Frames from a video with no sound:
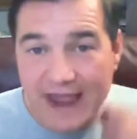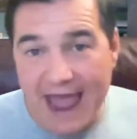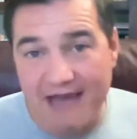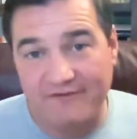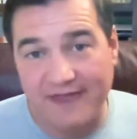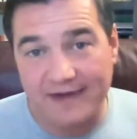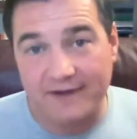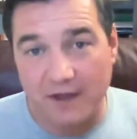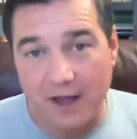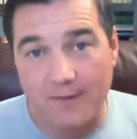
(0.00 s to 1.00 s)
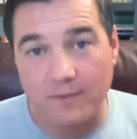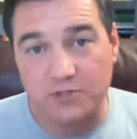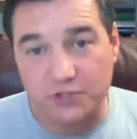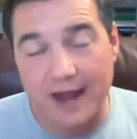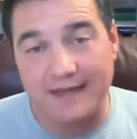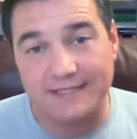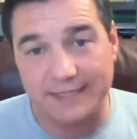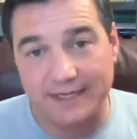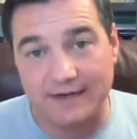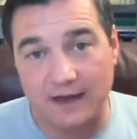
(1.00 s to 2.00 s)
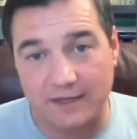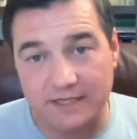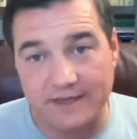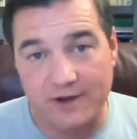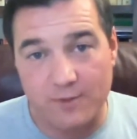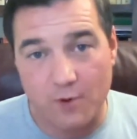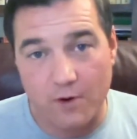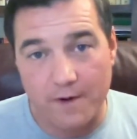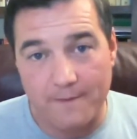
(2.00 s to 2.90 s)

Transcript: Afghan in Kabul tries to get onto the airport?